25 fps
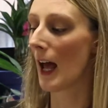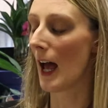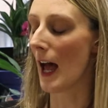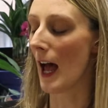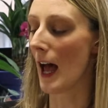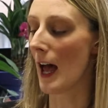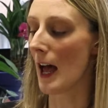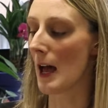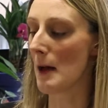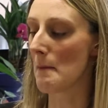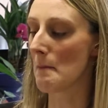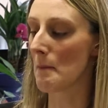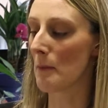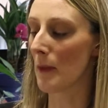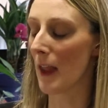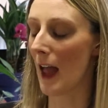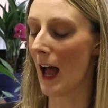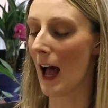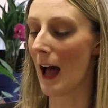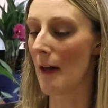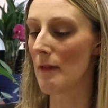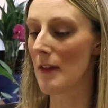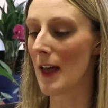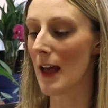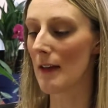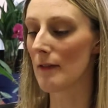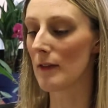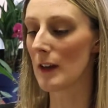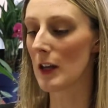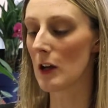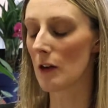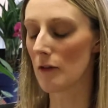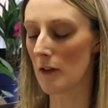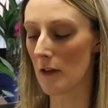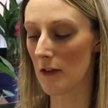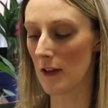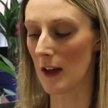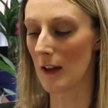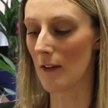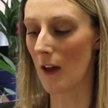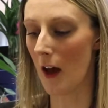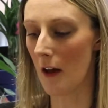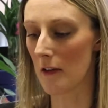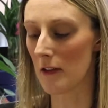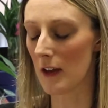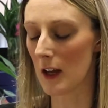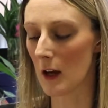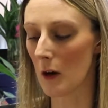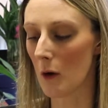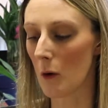And then the other thing that I
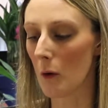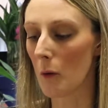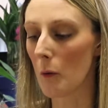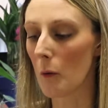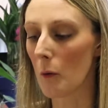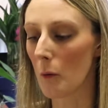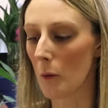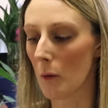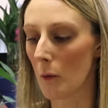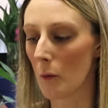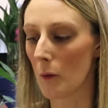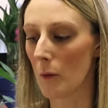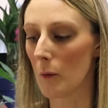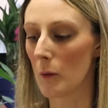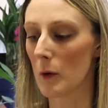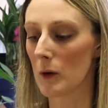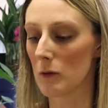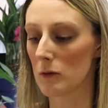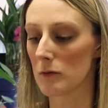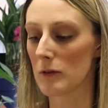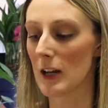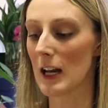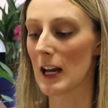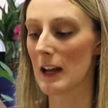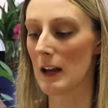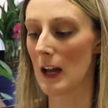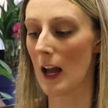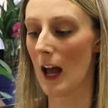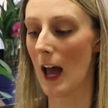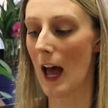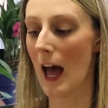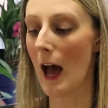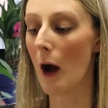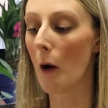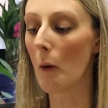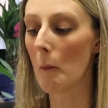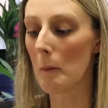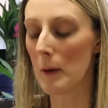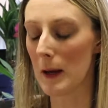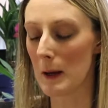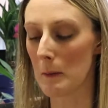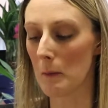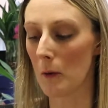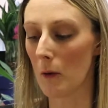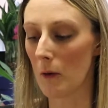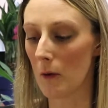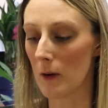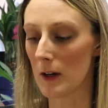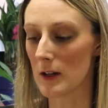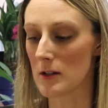think will really help
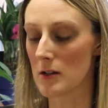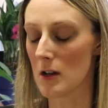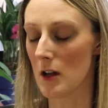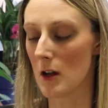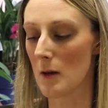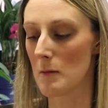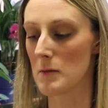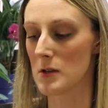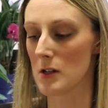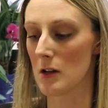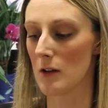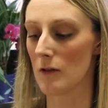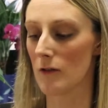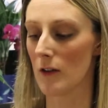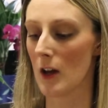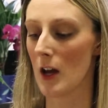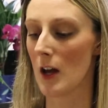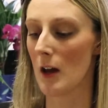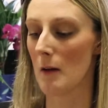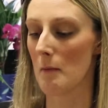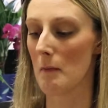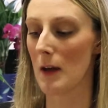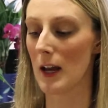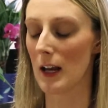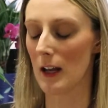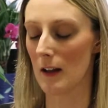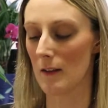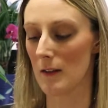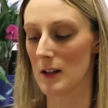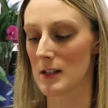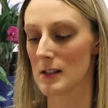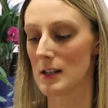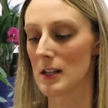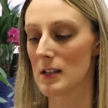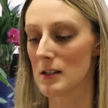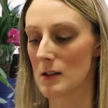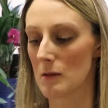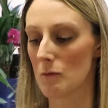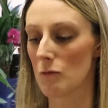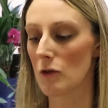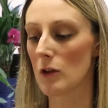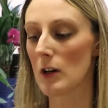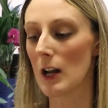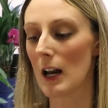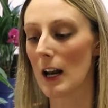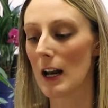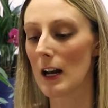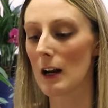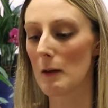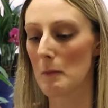people in terms of making the system run
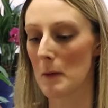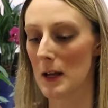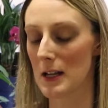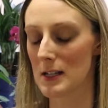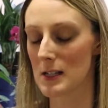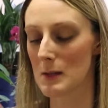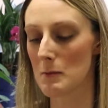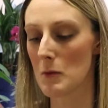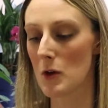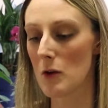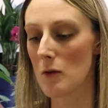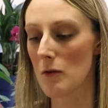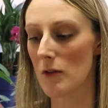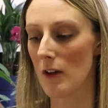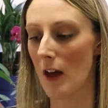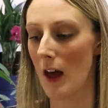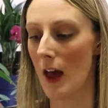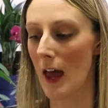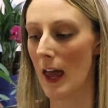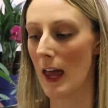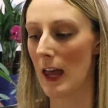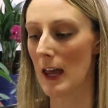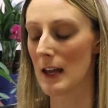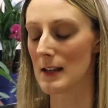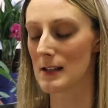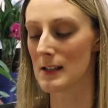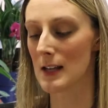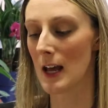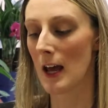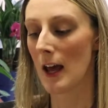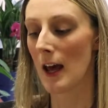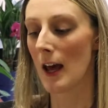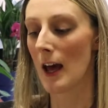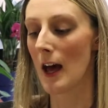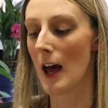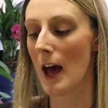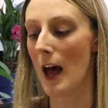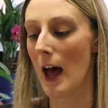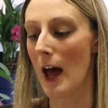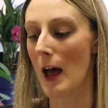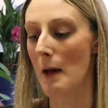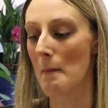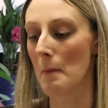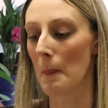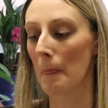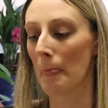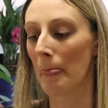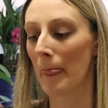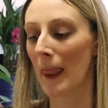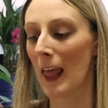a little bit smoother is
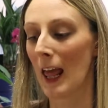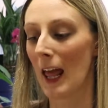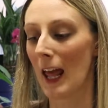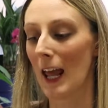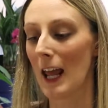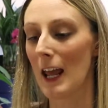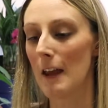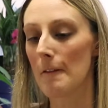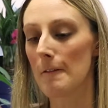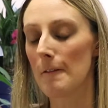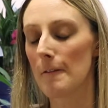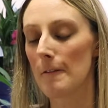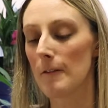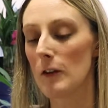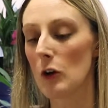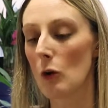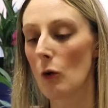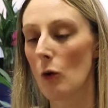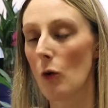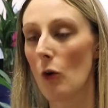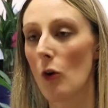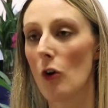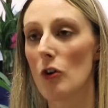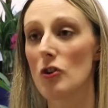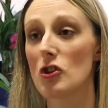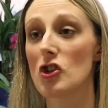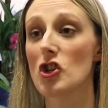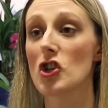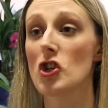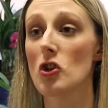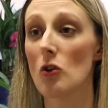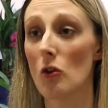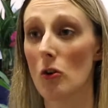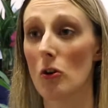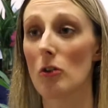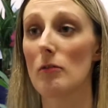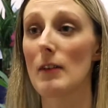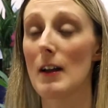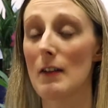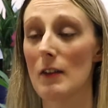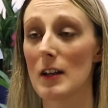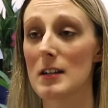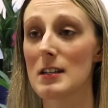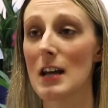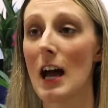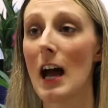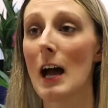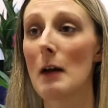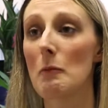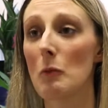if you're unsure at the
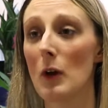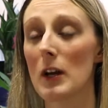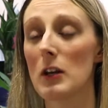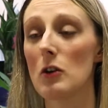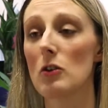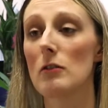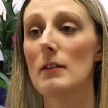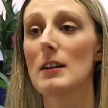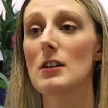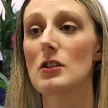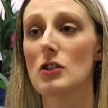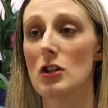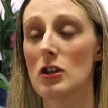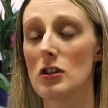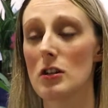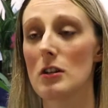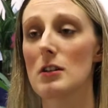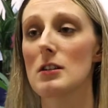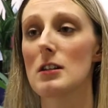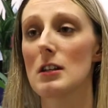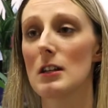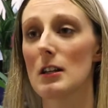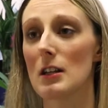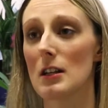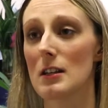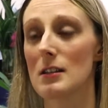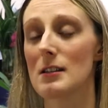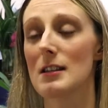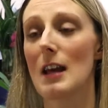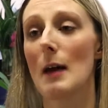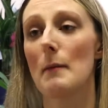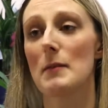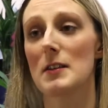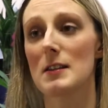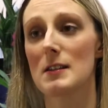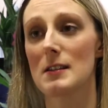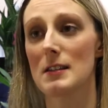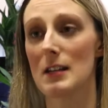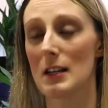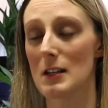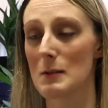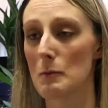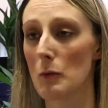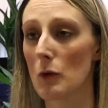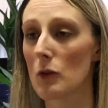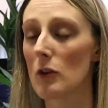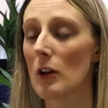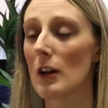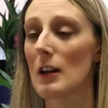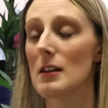time when you're instituting the Sepsis 6
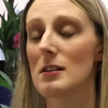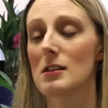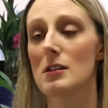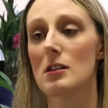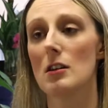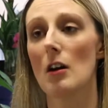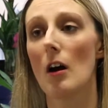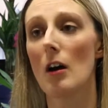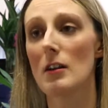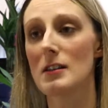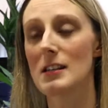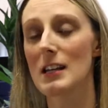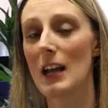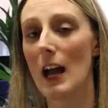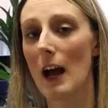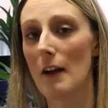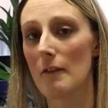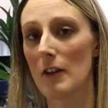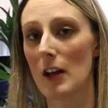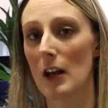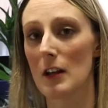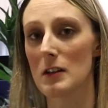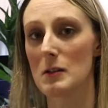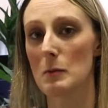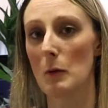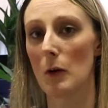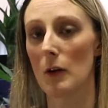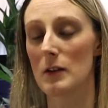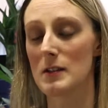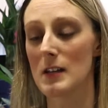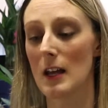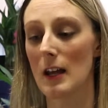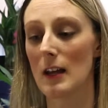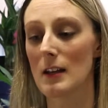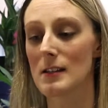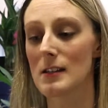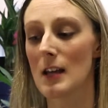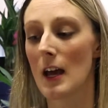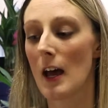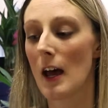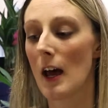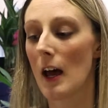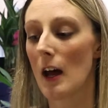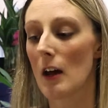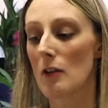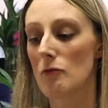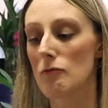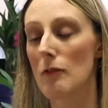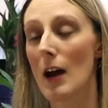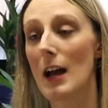bundle and starting IV antibiotics,
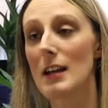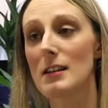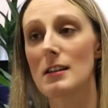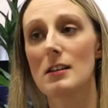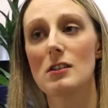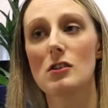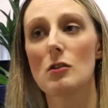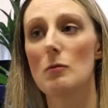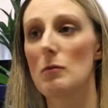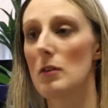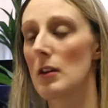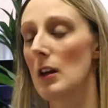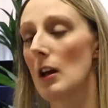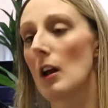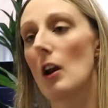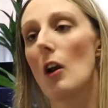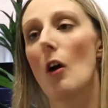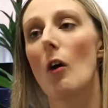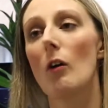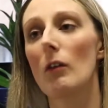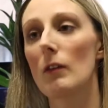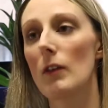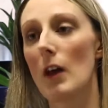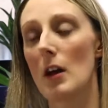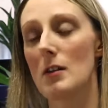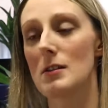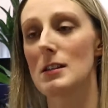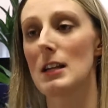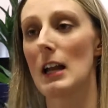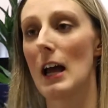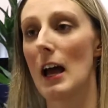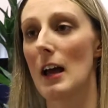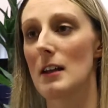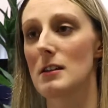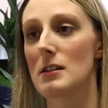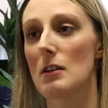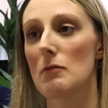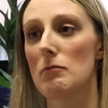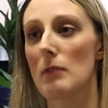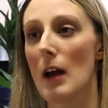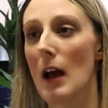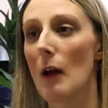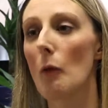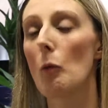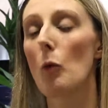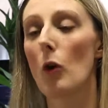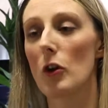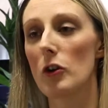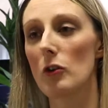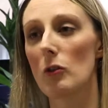writing something along those lines
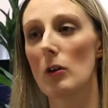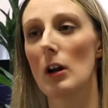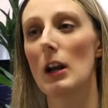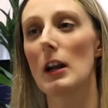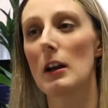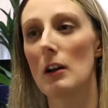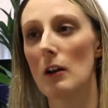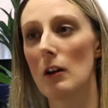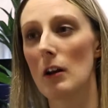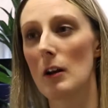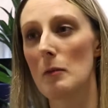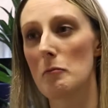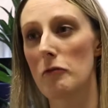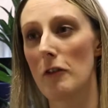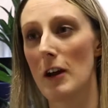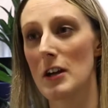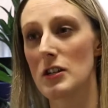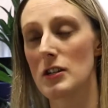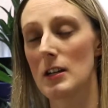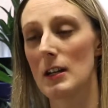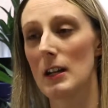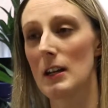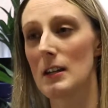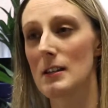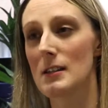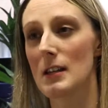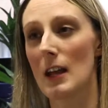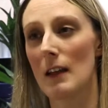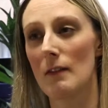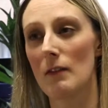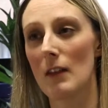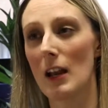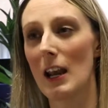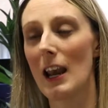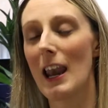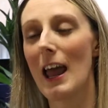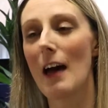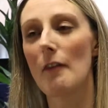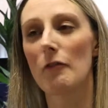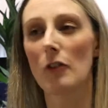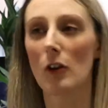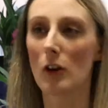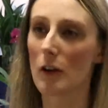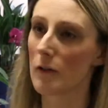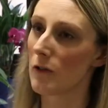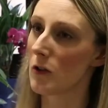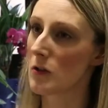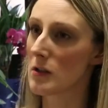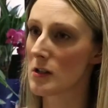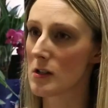around what your clinical impression is and the level
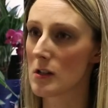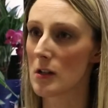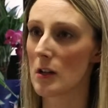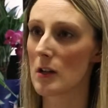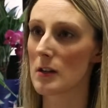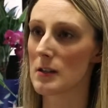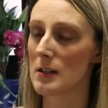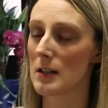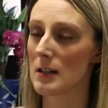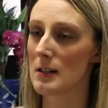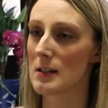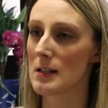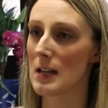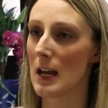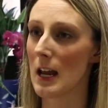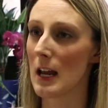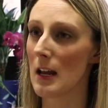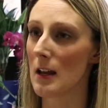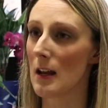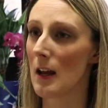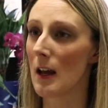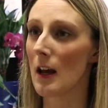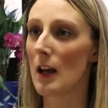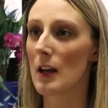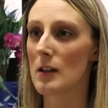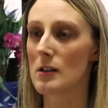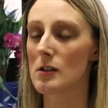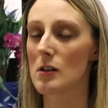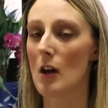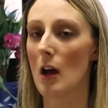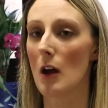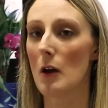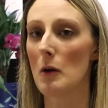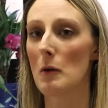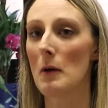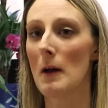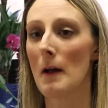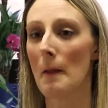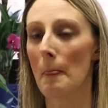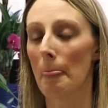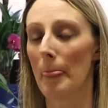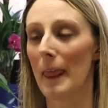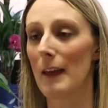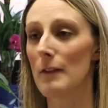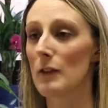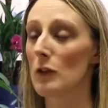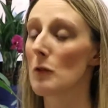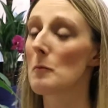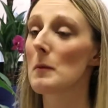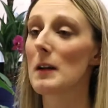of uncertainty. So
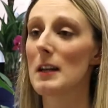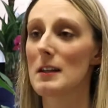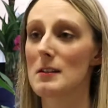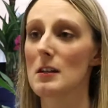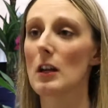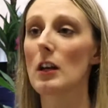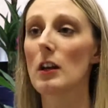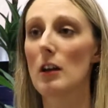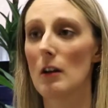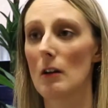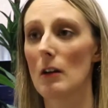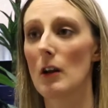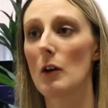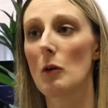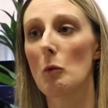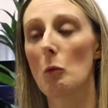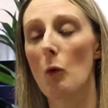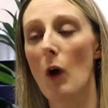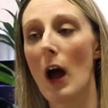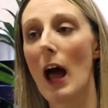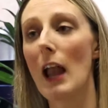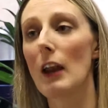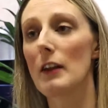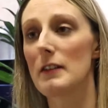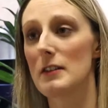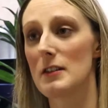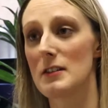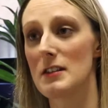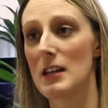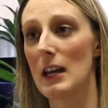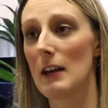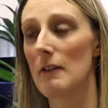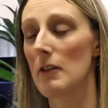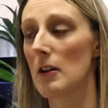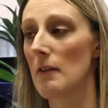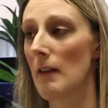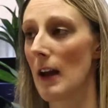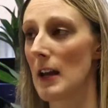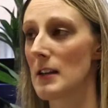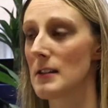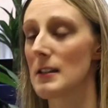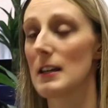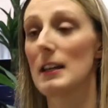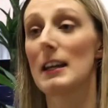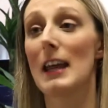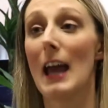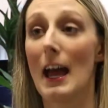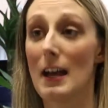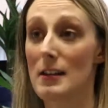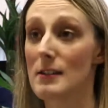if somebody's acutely unwell or
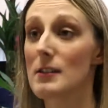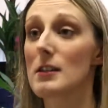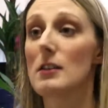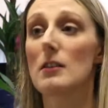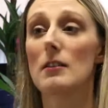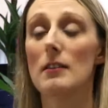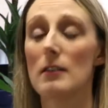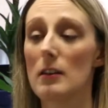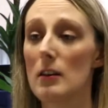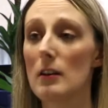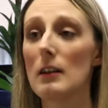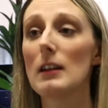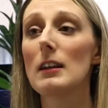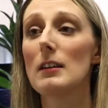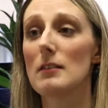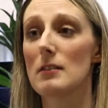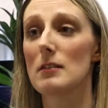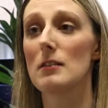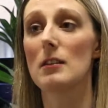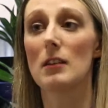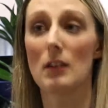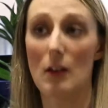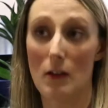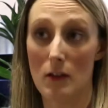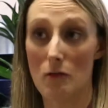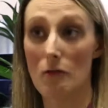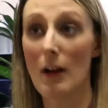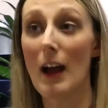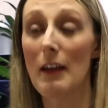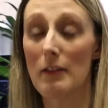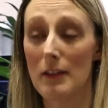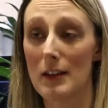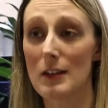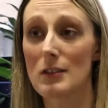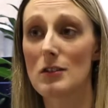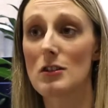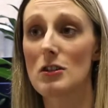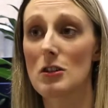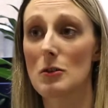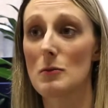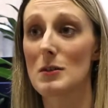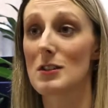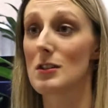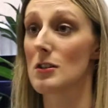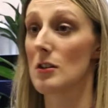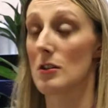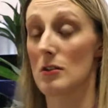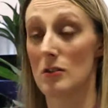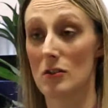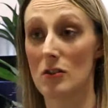deteriorating, yes, you need, the right thing to do is
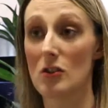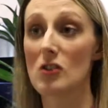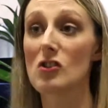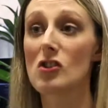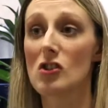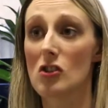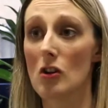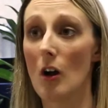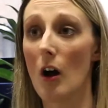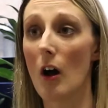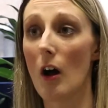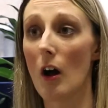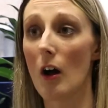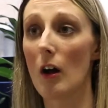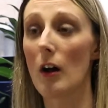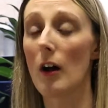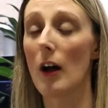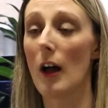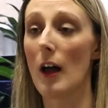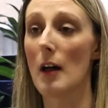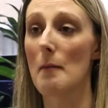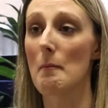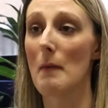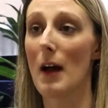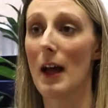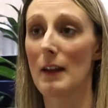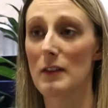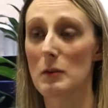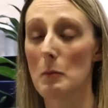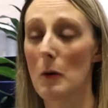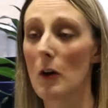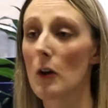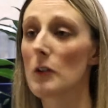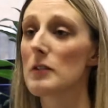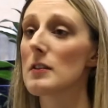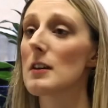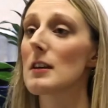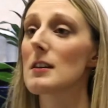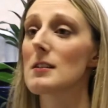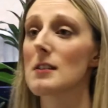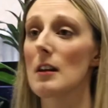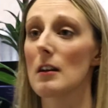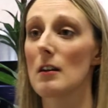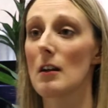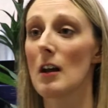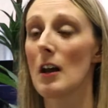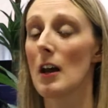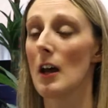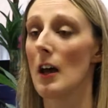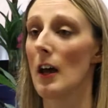to start antibiotics
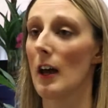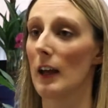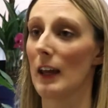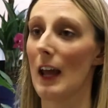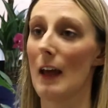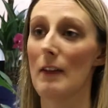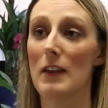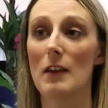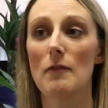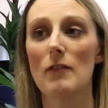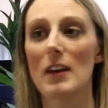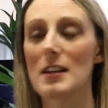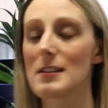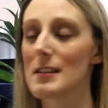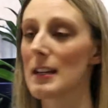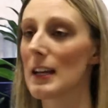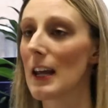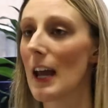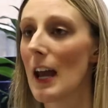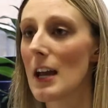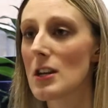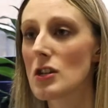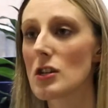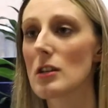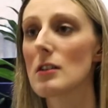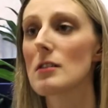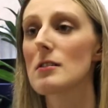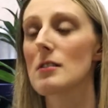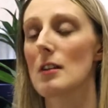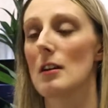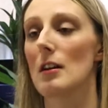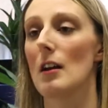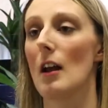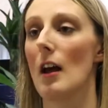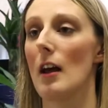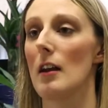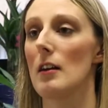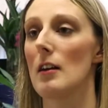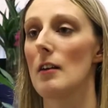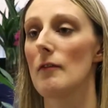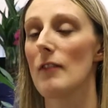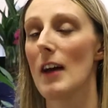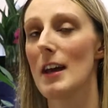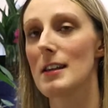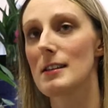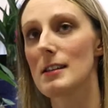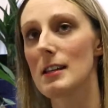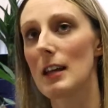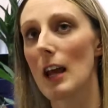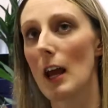and get the investigations and
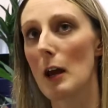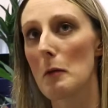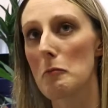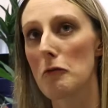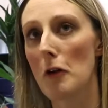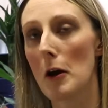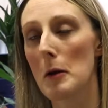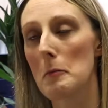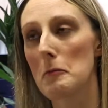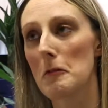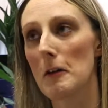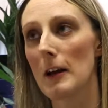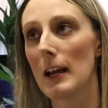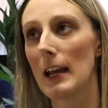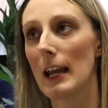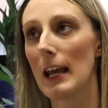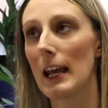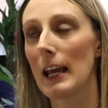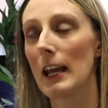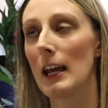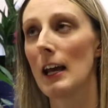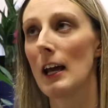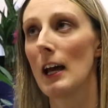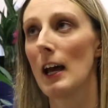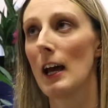investigate appropriately.